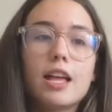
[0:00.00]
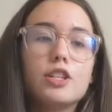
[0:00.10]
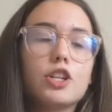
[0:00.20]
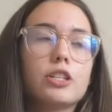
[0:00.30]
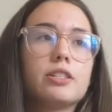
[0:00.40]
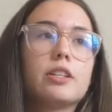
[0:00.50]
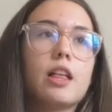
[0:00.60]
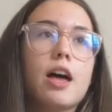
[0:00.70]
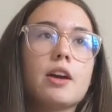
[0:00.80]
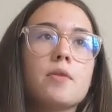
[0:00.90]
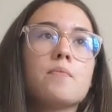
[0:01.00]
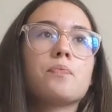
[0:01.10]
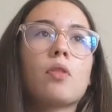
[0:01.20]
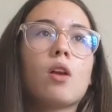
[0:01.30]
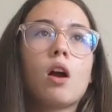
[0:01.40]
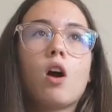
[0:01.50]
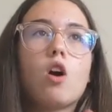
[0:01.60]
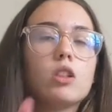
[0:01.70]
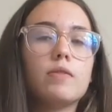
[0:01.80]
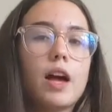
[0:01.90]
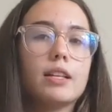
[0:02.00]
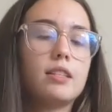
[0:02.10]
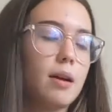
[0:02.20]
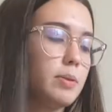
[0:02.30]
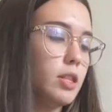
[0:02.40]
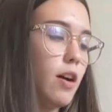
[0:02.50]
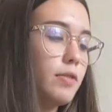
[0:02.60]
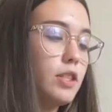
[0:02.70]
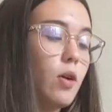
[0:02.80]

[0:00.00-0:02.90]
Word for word: and just like all of that type of stuff.